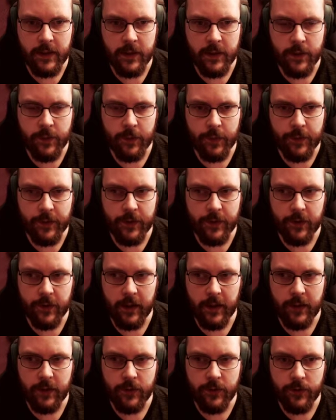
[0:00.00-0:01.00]
these mobs are
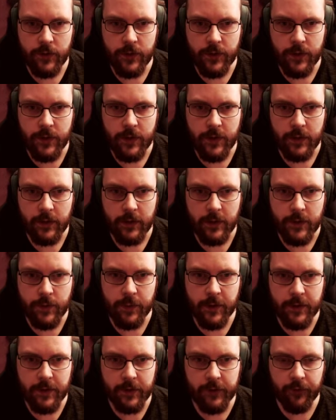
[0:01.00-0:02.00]
dangerous
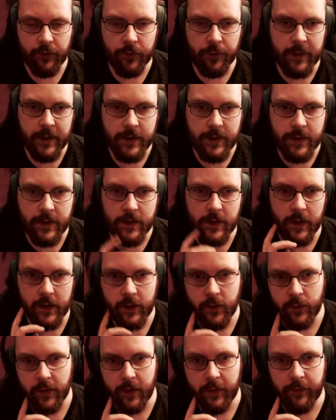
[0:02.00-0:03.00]
especially for me since I
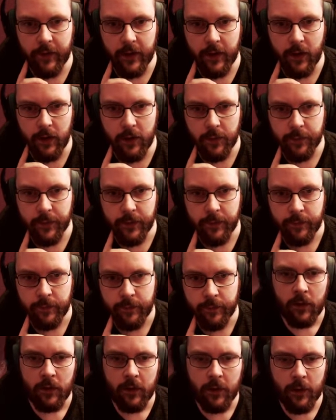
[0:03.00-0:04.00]
don't have any armor.
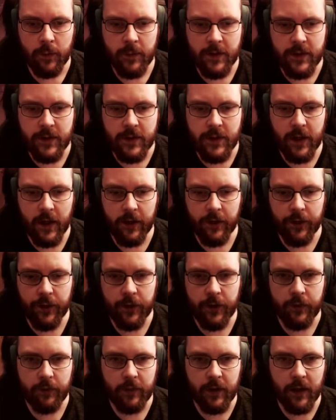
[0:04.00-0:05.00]
Give me the
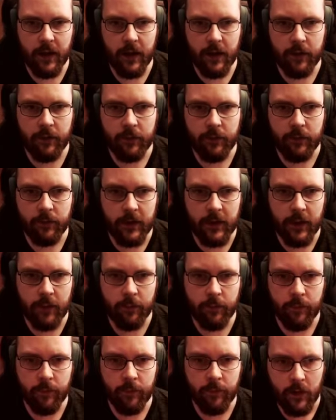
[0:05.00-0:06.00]
scythe. Ah, oh,
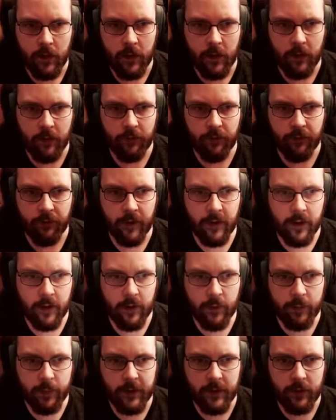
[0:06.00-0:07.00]
damn. Yeah,
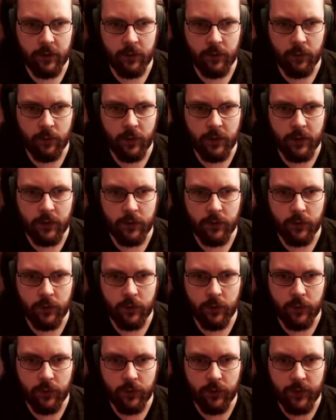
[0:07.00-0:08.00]
fire please. What?
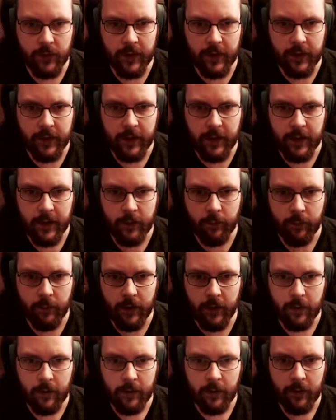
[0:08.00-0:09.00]
You still hit
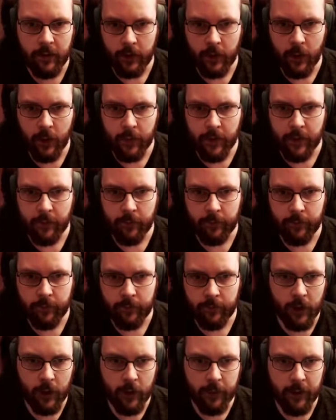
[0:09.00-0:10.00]
me. Come on,
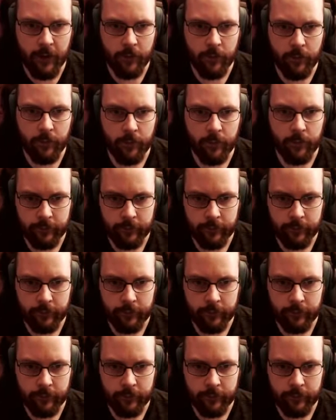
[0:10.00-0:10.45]
come on.